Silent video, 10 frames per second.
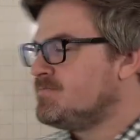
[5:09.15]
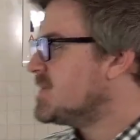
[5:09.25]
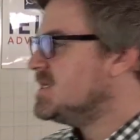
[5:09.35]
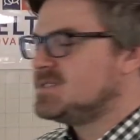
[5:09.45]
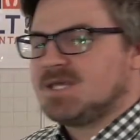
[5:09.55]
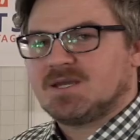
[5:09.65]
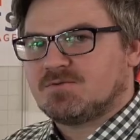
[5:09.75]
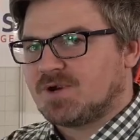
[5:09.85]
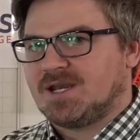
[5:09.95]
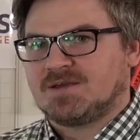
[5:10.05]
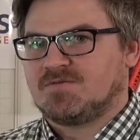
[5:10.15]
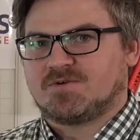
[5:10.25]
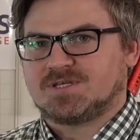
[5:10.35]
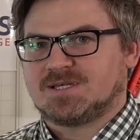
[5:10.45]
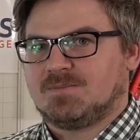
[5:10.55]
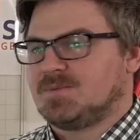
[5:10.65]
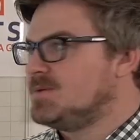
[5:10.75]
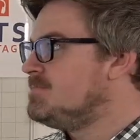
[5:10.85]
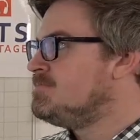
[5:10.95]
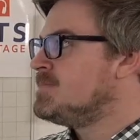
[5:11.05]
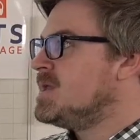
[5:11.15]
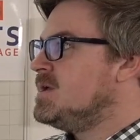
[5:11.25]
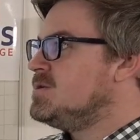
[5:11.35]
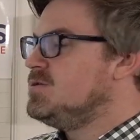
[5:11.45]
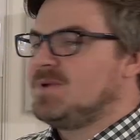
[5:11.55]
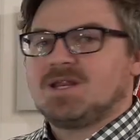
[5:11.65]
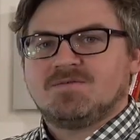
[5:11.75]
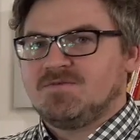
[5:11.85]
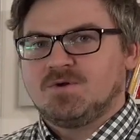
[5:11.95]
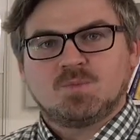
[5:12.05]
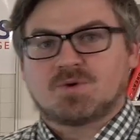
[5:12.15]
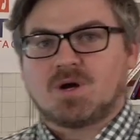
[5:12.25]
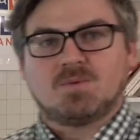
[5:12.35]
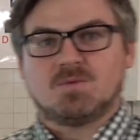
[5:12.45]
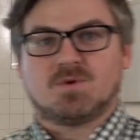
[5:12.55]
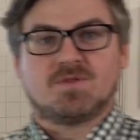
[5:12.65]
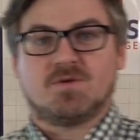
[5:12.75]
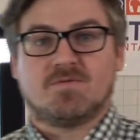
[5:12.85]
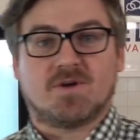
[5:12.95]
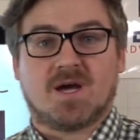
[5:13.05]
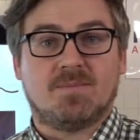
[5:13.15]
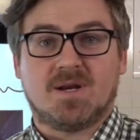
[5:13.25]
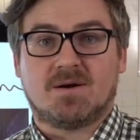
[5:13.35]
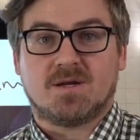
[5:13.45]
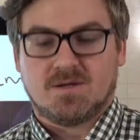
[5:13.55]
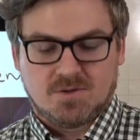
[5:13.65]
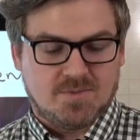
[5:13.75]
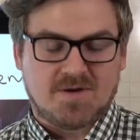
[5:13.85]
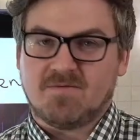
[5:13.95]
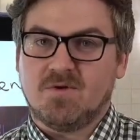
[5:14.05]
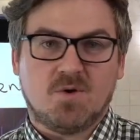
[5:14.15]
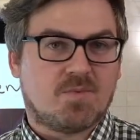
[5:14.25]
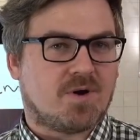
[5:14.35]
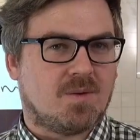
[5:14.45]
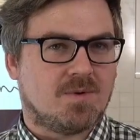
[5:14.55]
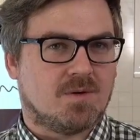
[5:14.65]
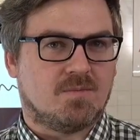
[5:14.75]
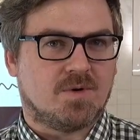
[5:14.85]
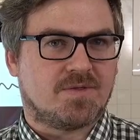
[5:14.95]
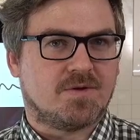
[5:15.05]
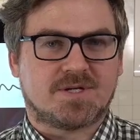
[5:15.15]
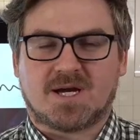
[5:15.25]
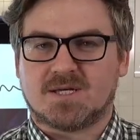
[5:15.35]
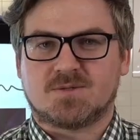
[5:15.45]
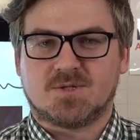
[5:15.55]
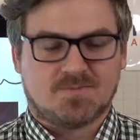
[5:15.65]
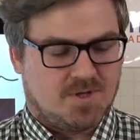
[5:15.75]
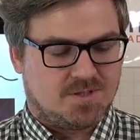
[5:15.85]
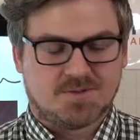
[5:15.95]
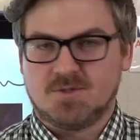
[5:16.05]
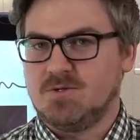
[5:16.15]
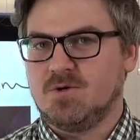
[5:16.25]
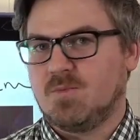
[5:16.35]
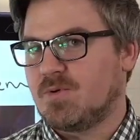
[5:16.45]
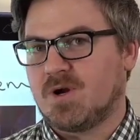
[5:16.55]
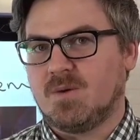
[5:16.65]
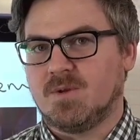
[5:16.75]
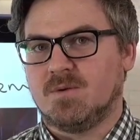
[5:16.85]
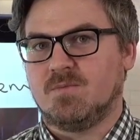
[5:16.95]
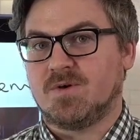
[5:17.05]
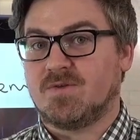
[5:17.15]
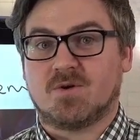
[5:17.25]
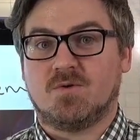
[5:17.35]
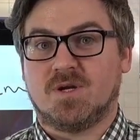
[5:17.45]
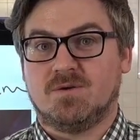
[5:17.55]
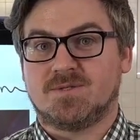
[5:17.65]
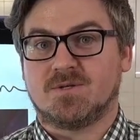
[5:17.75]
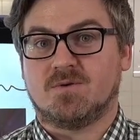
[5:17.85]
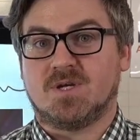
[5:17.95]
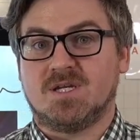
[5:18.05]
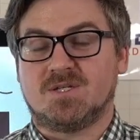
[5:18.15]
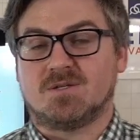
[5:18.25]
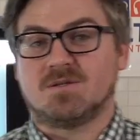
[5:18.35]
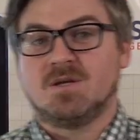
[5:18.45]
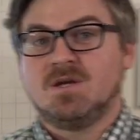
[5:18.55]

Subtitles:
Let's take writing, for example. You might have no problem with your vocabulary. You might have no problem with your task response, no problem with your coherence and cohesion.